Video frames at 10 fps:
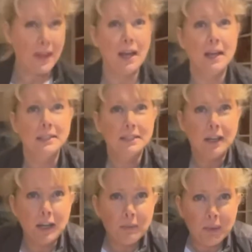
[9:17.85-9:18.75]
as
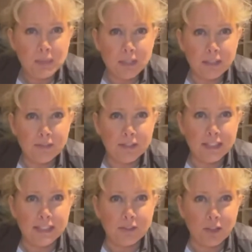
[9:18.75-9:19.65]
I'm absolutely
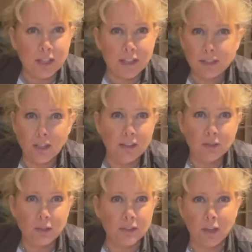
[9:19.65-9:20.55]
freezing right now, so I've
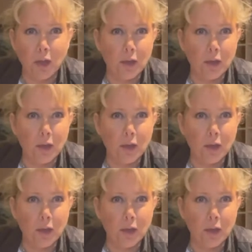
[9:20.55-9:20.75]
got to go.